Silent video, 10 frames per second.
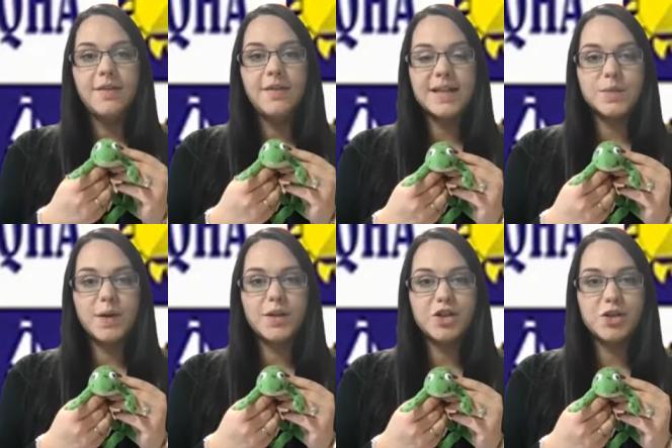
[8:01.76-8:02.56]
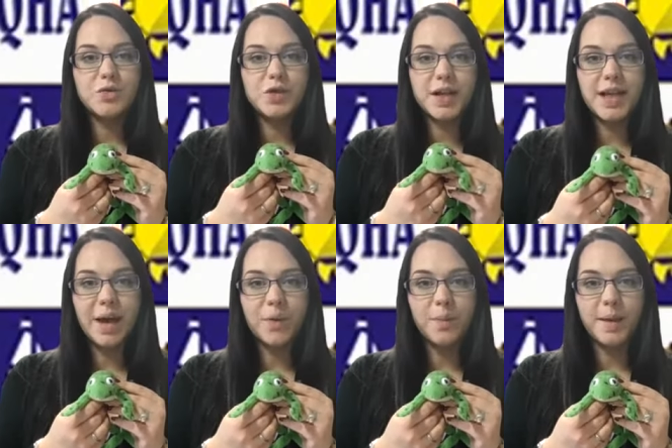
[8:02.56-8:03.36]
That's where the children can
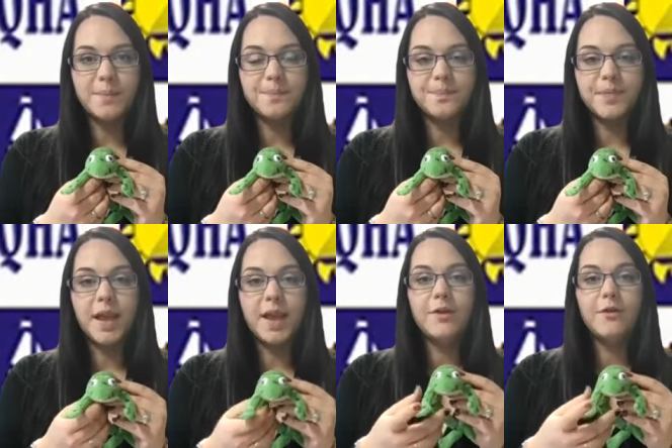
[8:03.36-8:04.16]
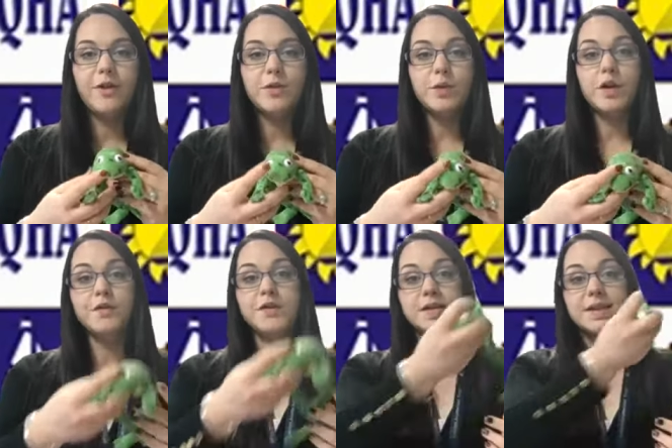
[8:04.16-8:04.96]
help him. Fred will
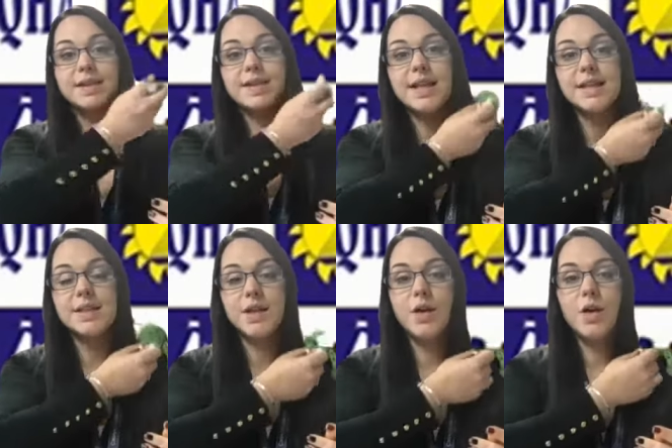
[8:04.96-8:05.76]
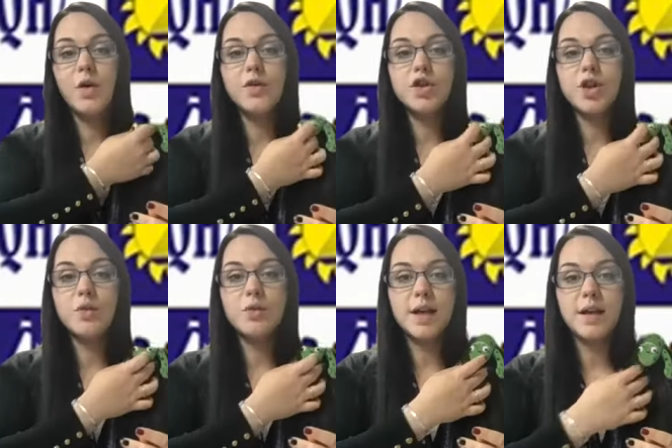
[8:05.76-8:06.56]
often sit on the
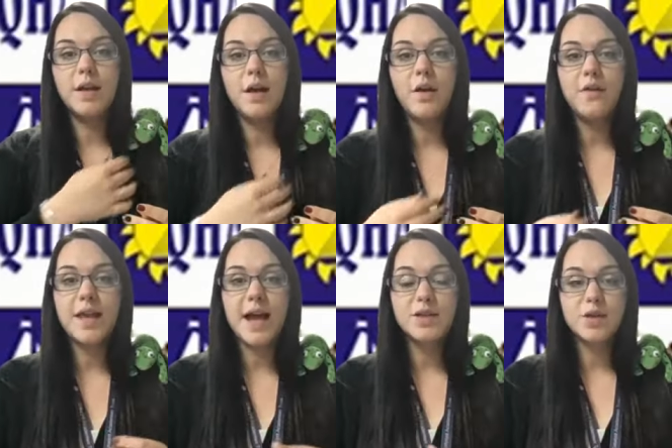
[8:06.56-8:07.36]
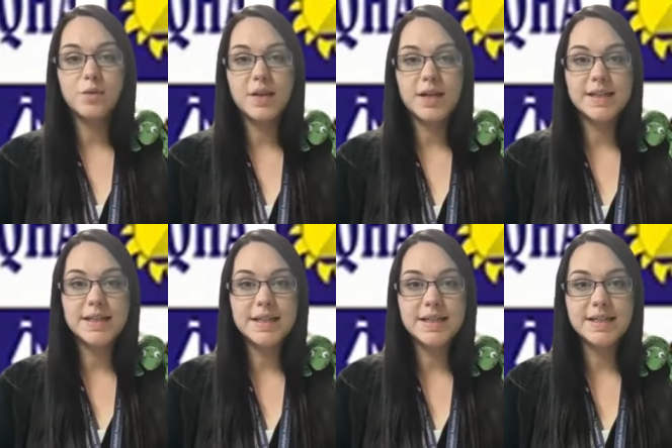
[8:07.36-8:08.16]
shoulder of the adult that is
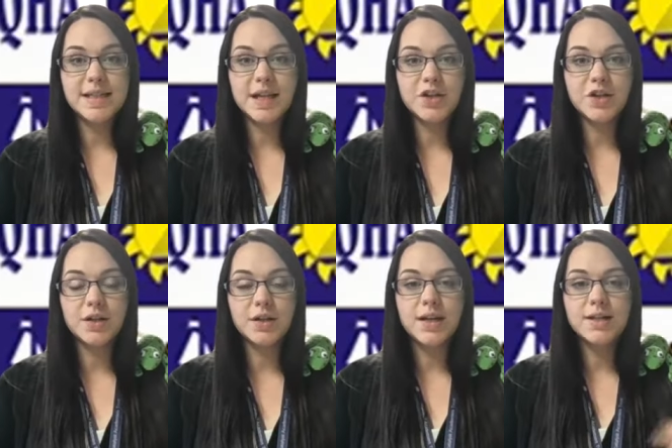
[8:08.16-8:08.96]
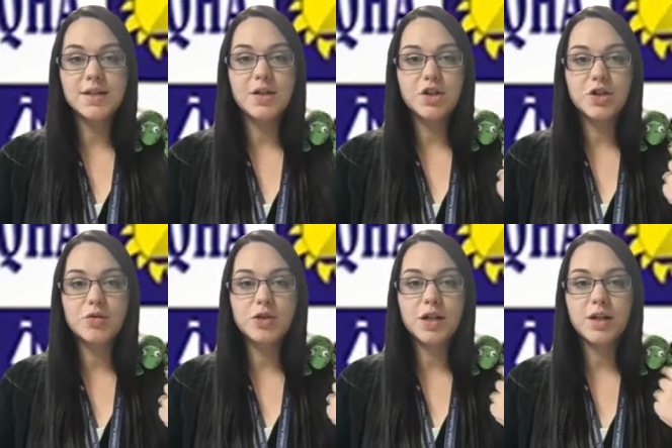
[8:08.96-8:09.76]
leading the session so that
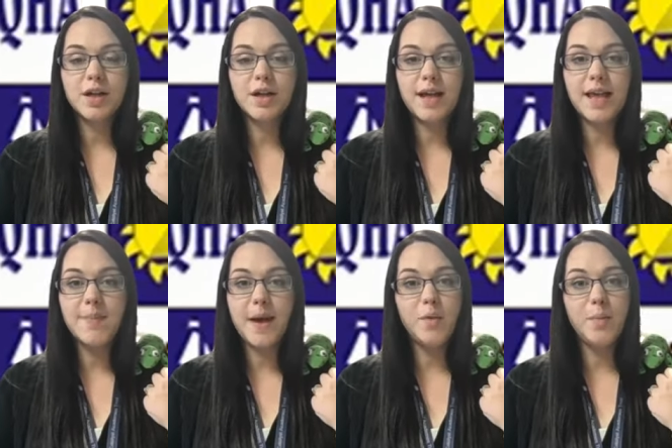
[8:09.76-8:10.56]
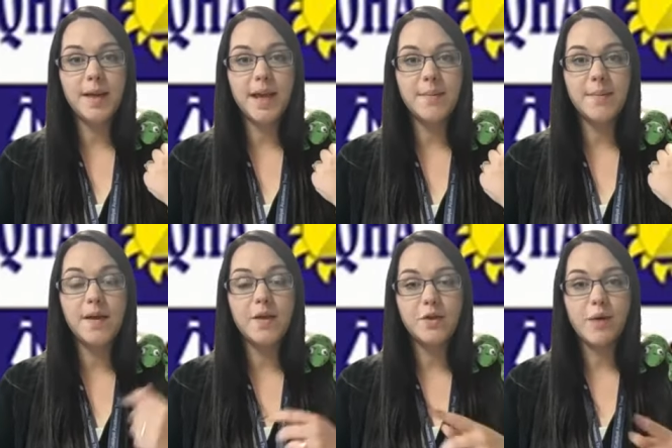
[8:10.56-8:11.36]
children can keep helping him
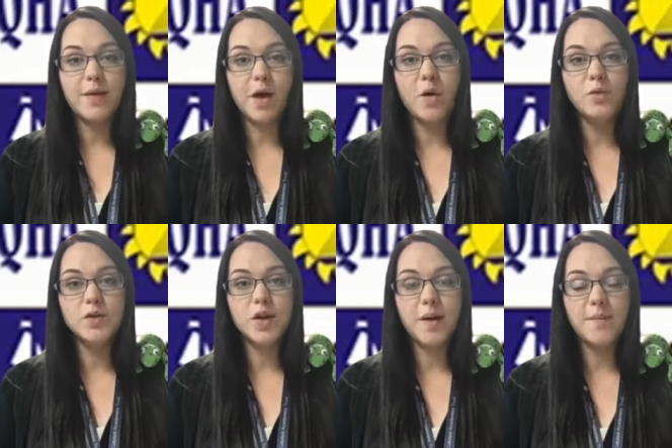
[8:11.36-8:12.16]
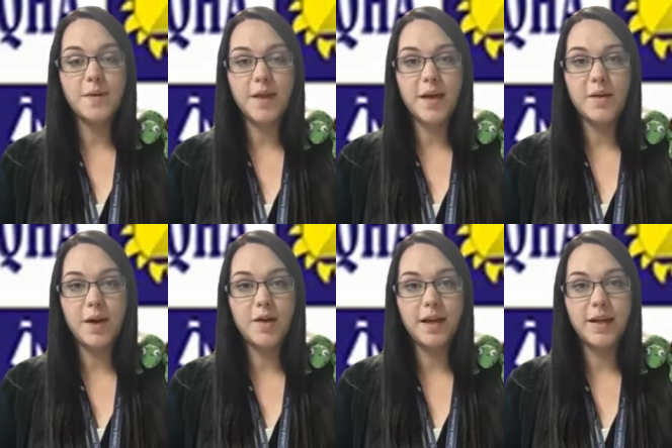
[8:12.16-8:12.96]
throughout the whole time that they're
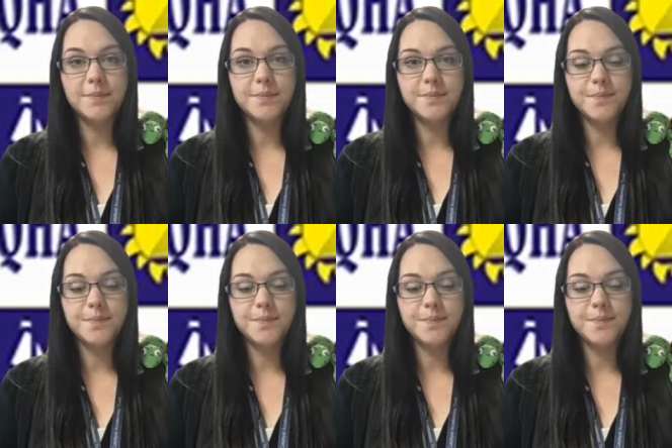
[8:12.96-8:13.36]
learning.